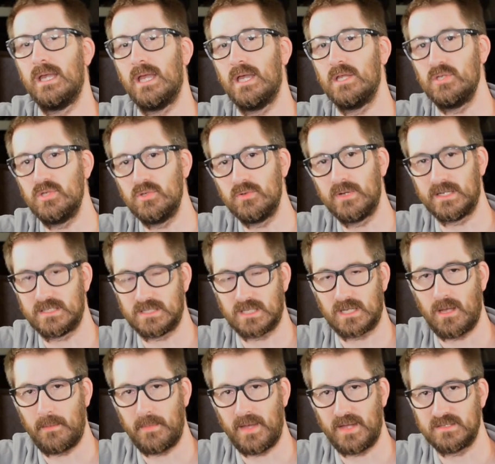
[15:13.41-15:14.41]
and you get to
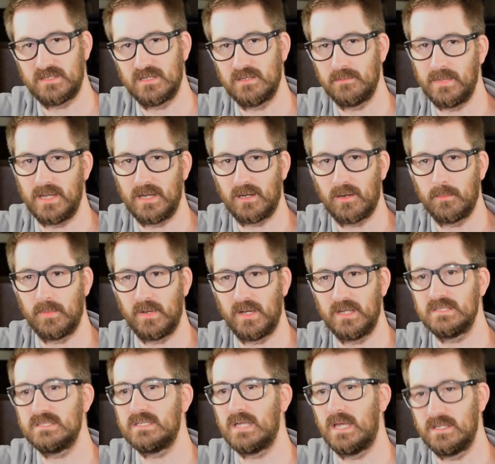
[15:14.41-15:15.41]
come out to the Maker
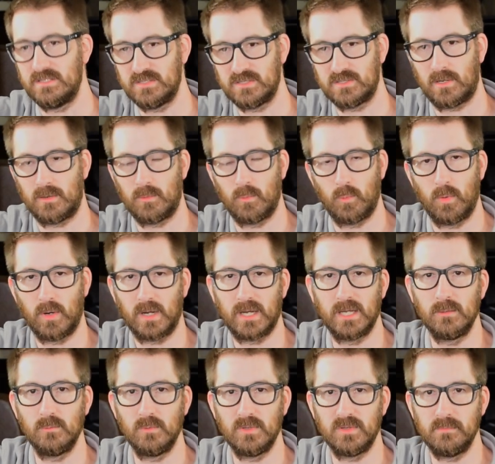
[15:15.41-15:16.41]
Bus and start
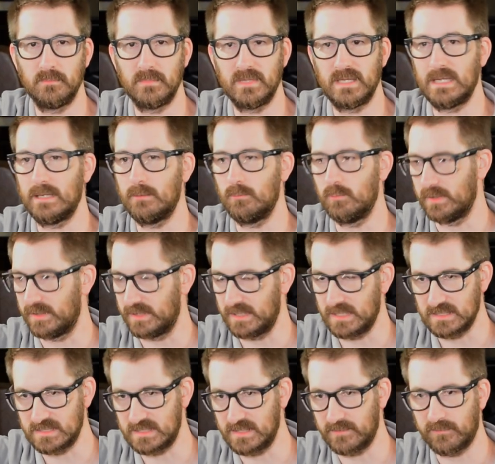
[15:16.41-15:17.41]
working with me with
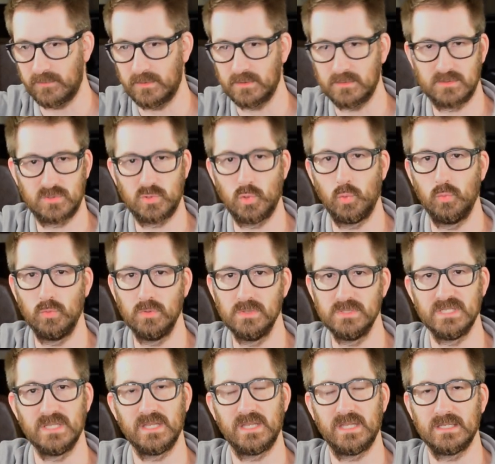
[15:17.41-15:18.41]
these different tools
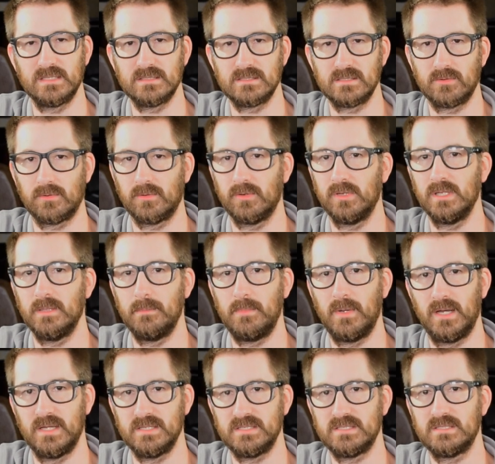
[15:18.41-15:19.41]
and things that are on the
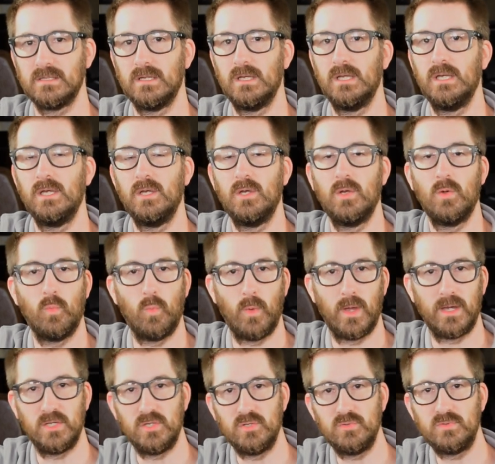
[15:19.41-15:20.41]
bus.
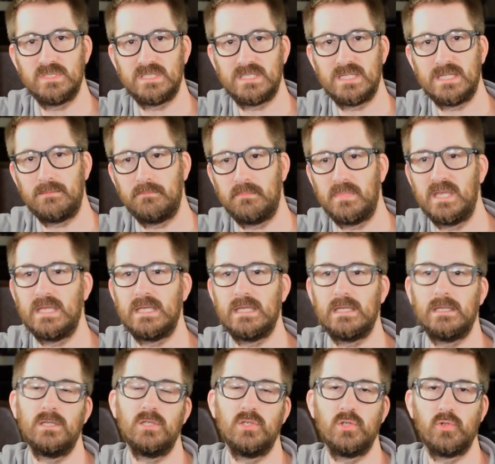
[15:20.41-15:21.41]
When you see
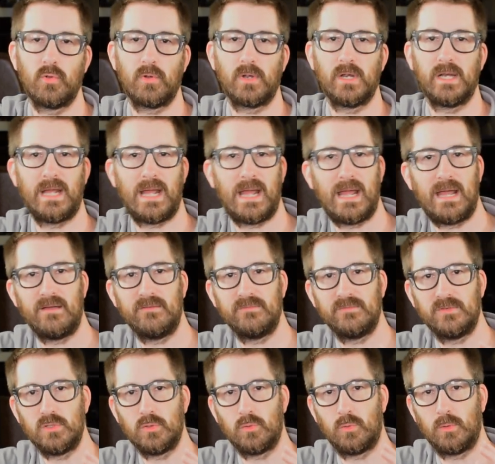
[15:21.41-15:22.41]
me, you're going to
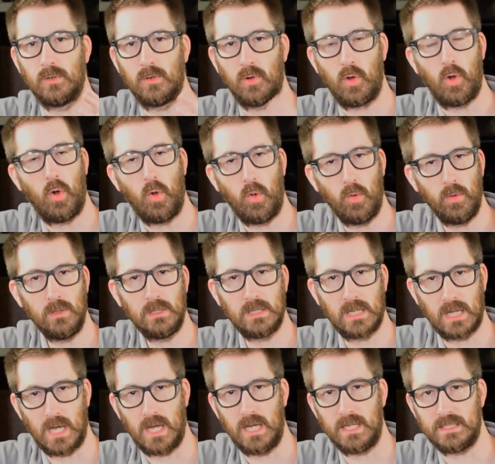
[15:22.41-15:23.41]
have your hole
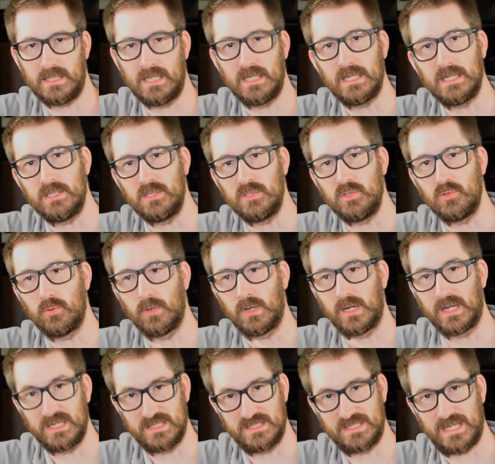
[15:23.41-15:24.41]
cut in your
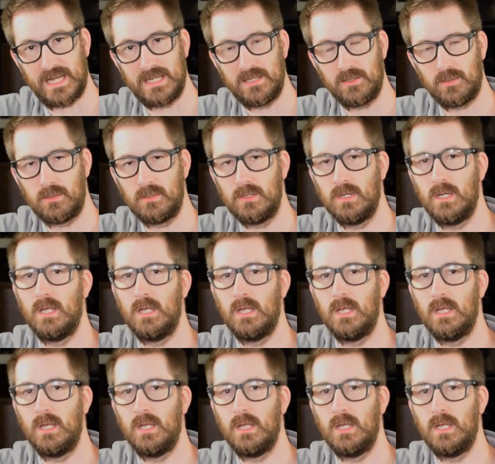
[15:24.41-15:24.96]
container,